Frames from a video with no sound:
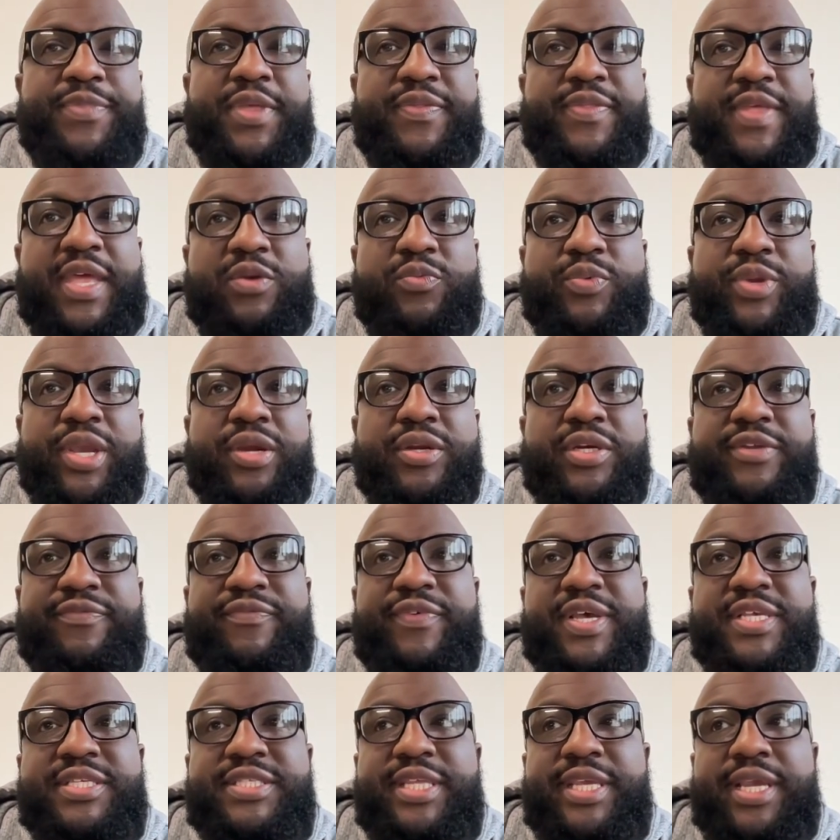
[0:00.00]
and that we are
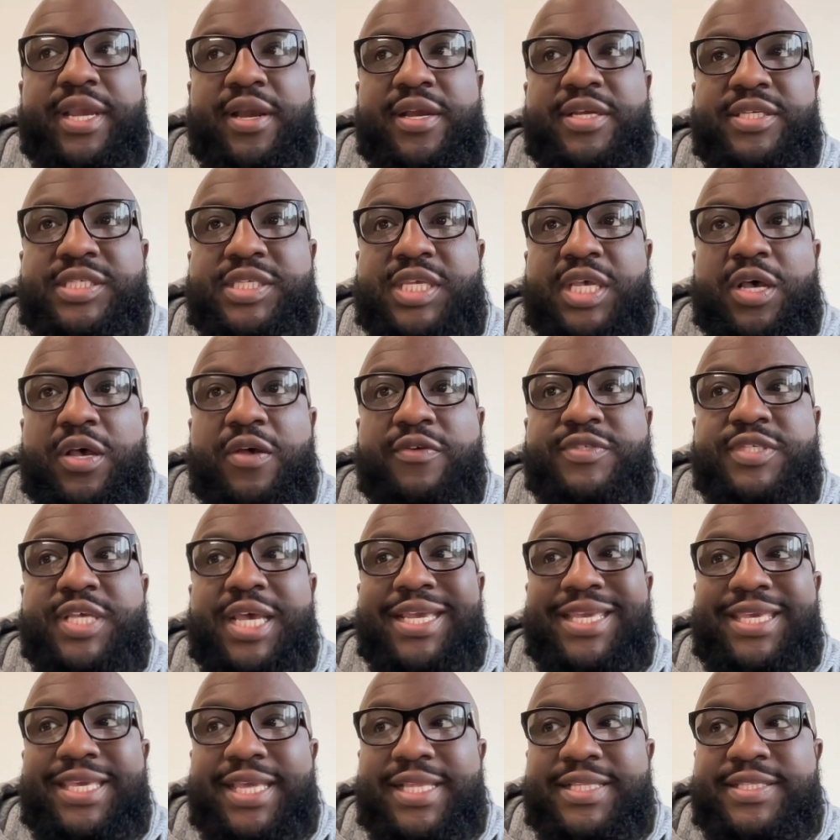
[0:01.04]
divesting ourselves
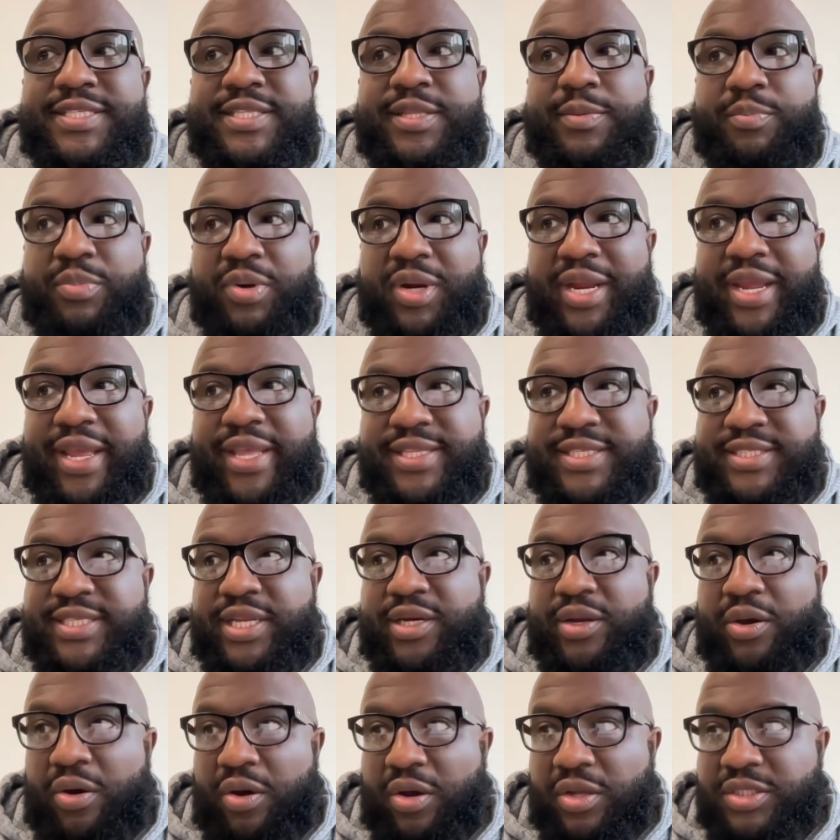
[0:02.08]
against the brands
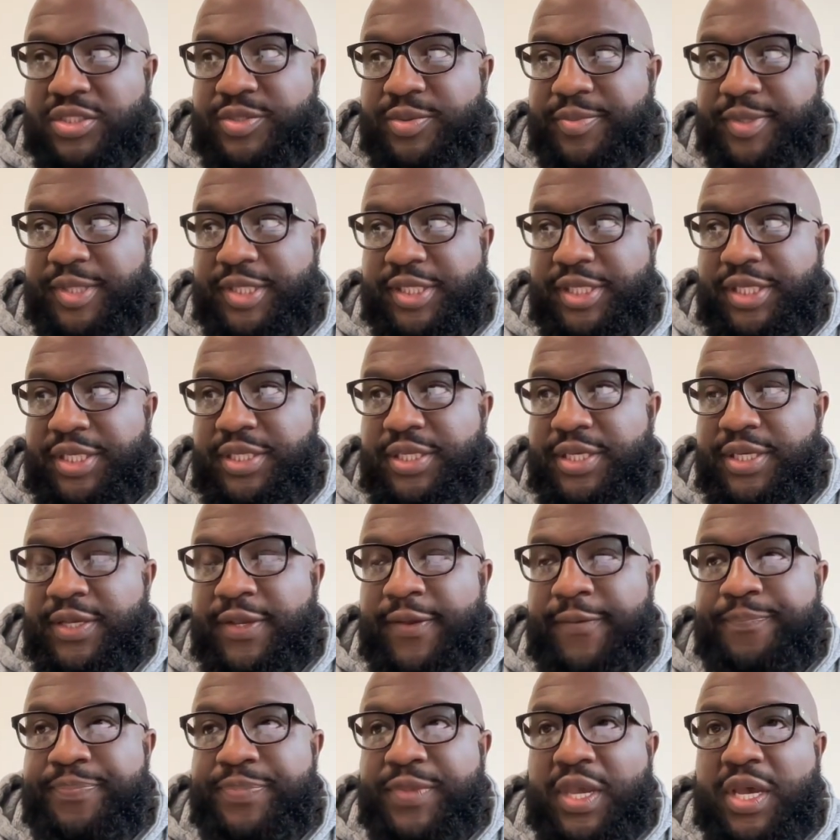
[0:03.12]
that ultimately
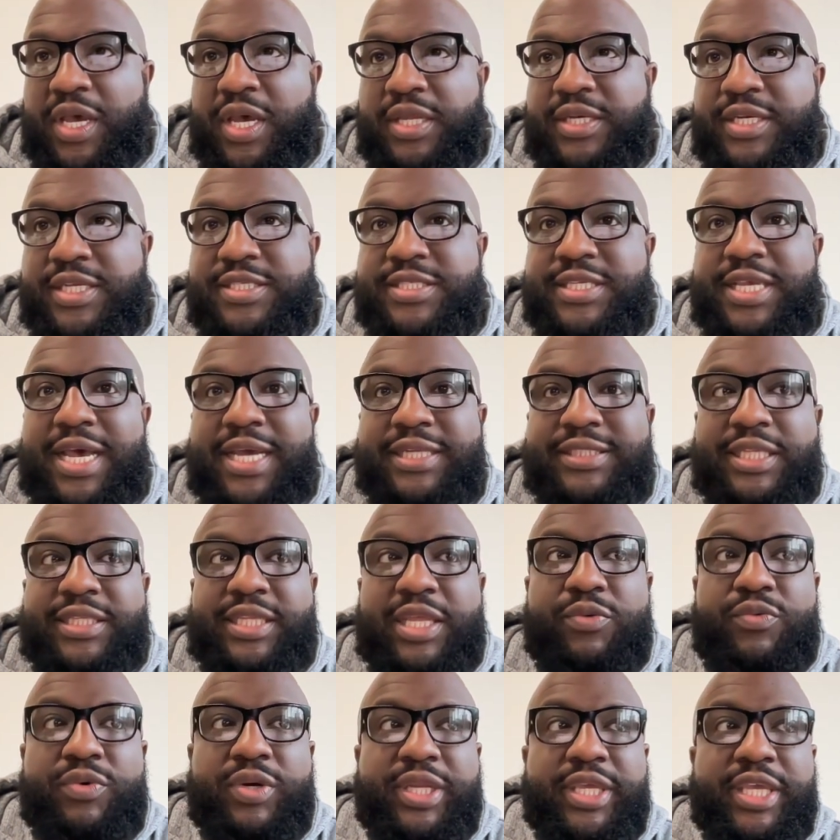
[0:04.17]
decide
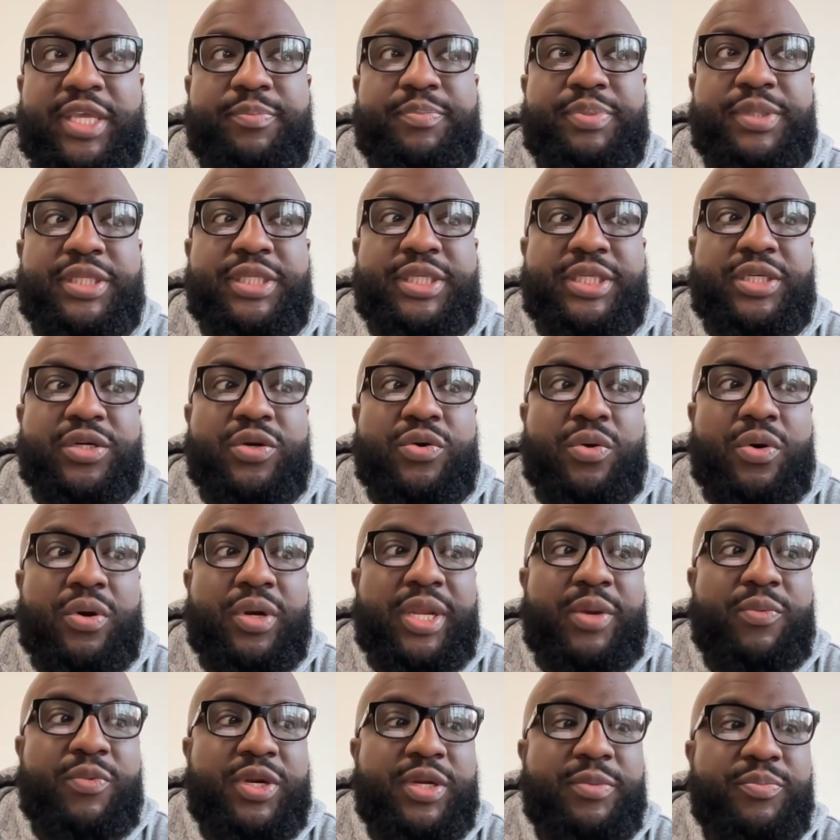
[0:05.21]
that they want to get political
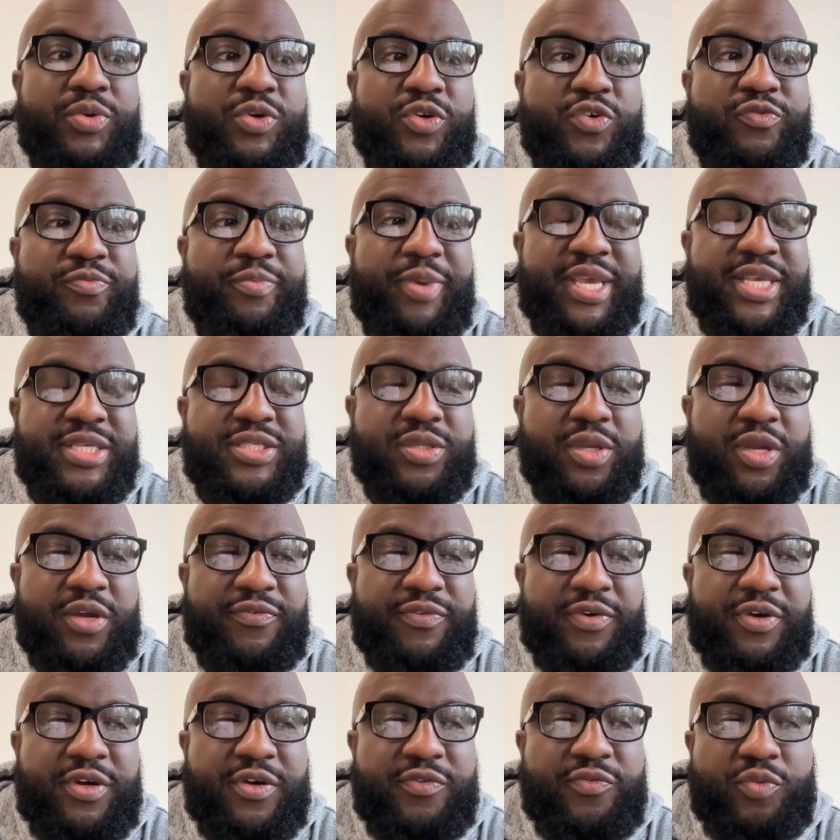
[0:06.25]
or they want to move based
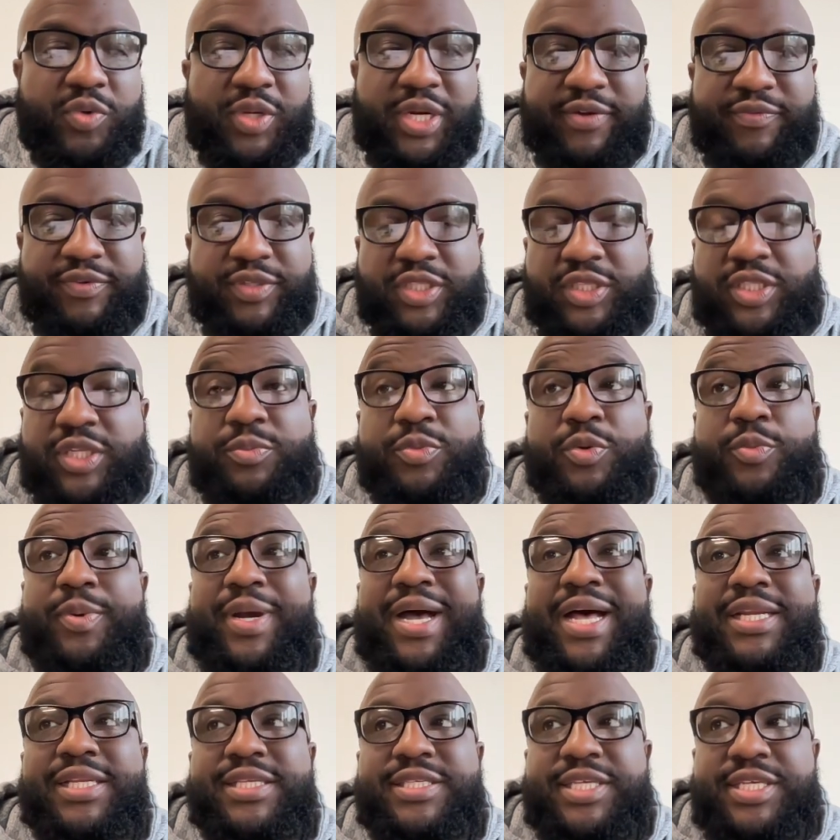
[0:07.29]
off of whatever the liberal
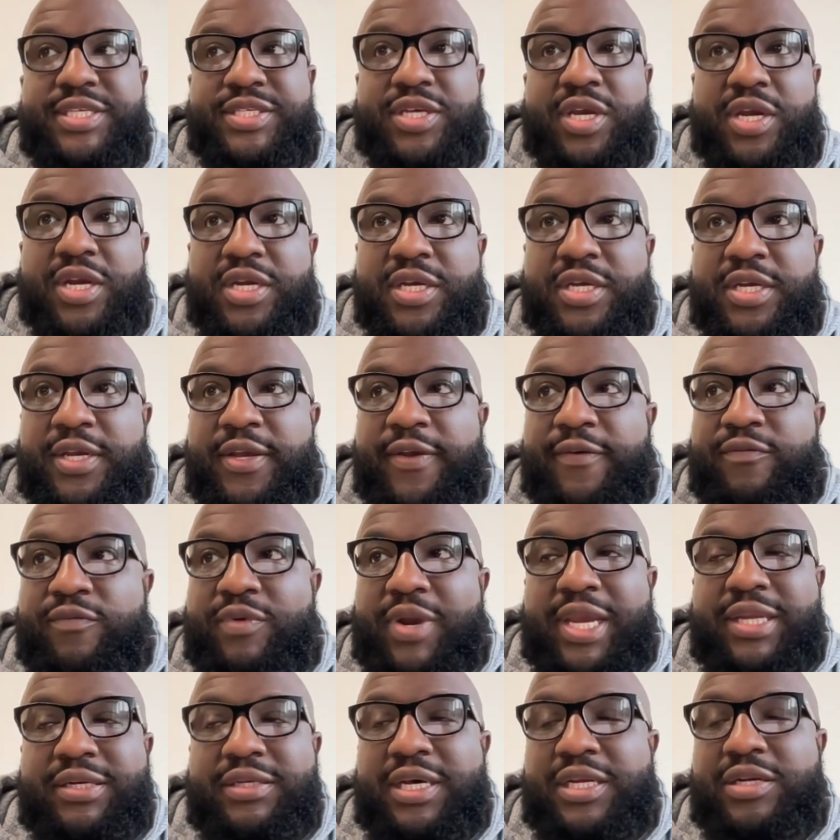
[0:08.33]
policies are,
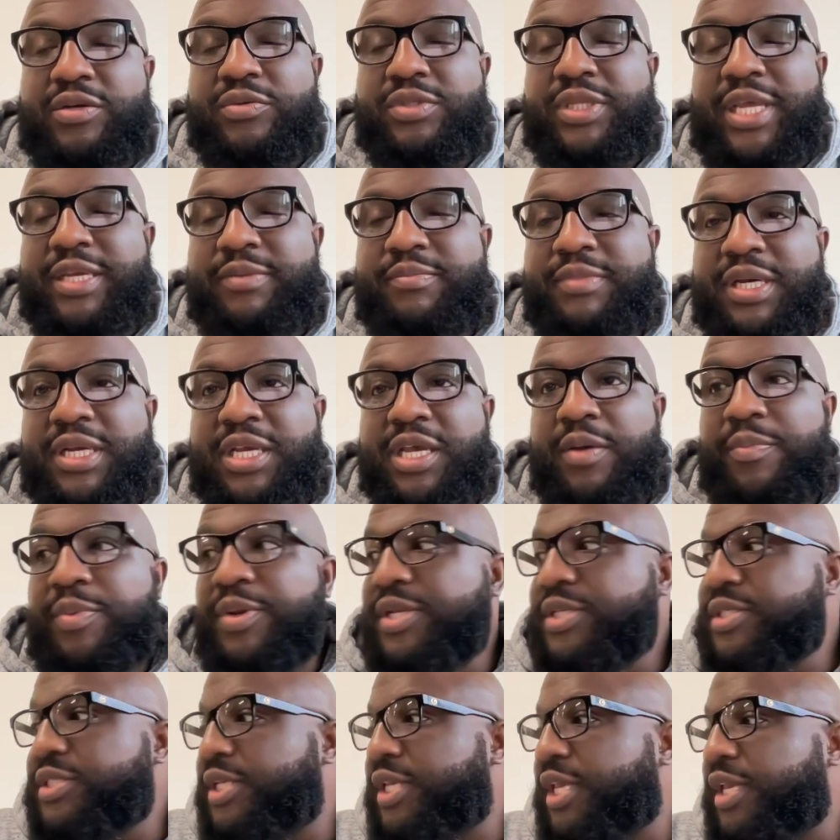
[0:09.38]
right? I don't like my
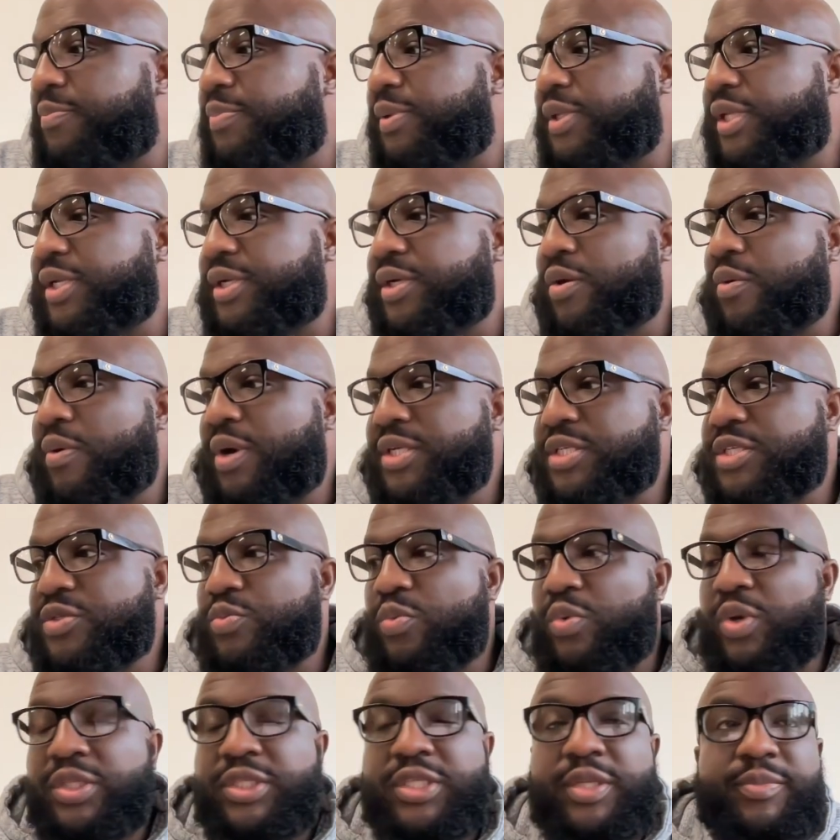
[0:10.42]
companies to get political. I
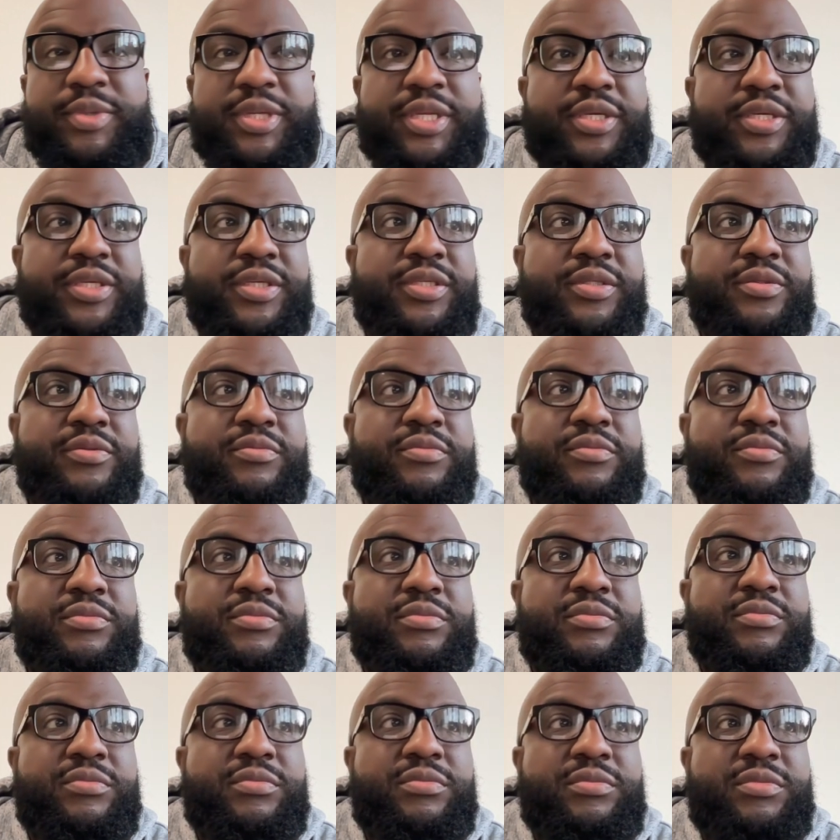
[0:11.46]
just want them to
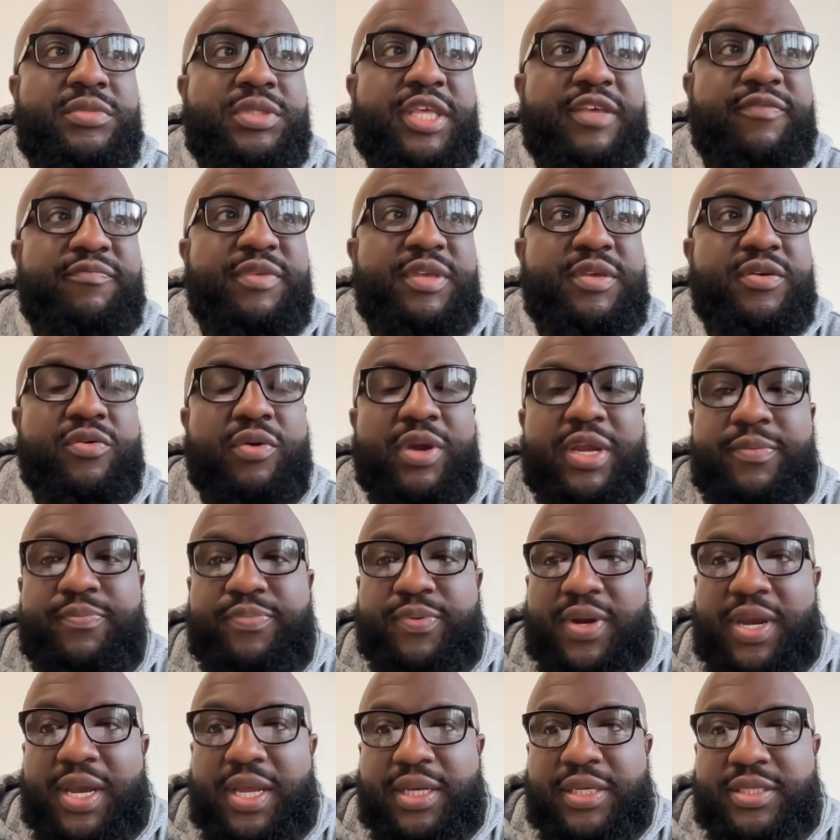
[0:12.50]
give me
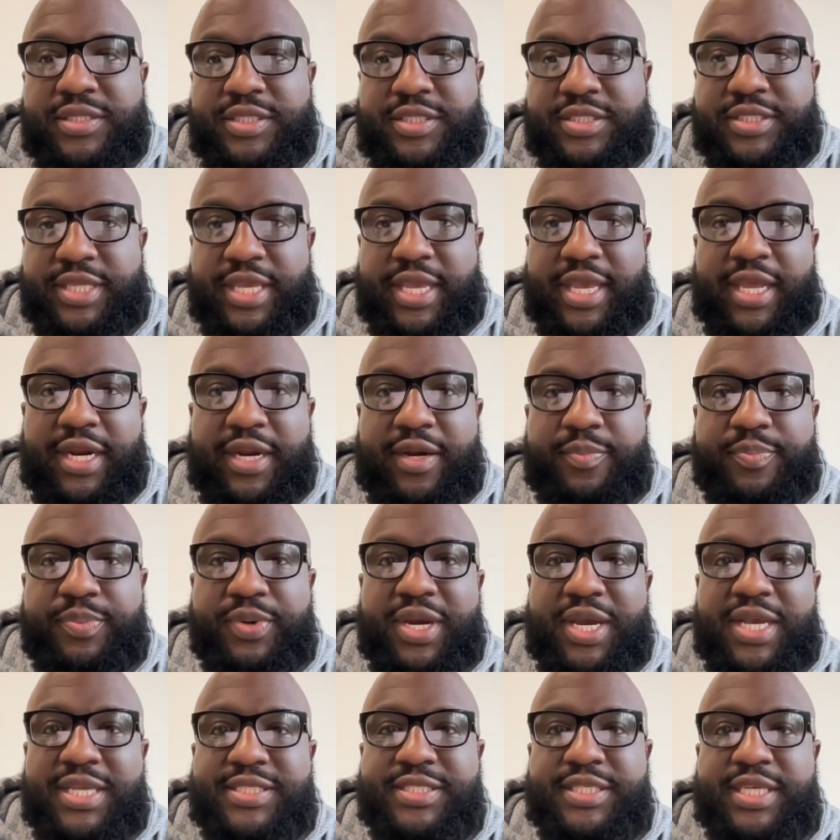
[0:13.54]
great products and stay out of the
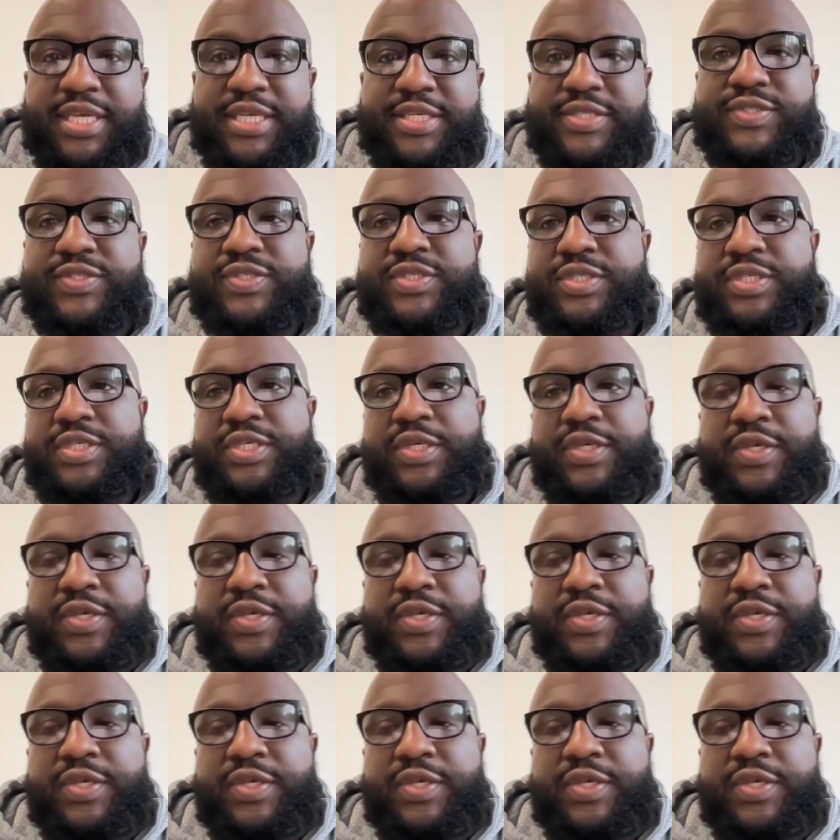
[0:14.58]
process.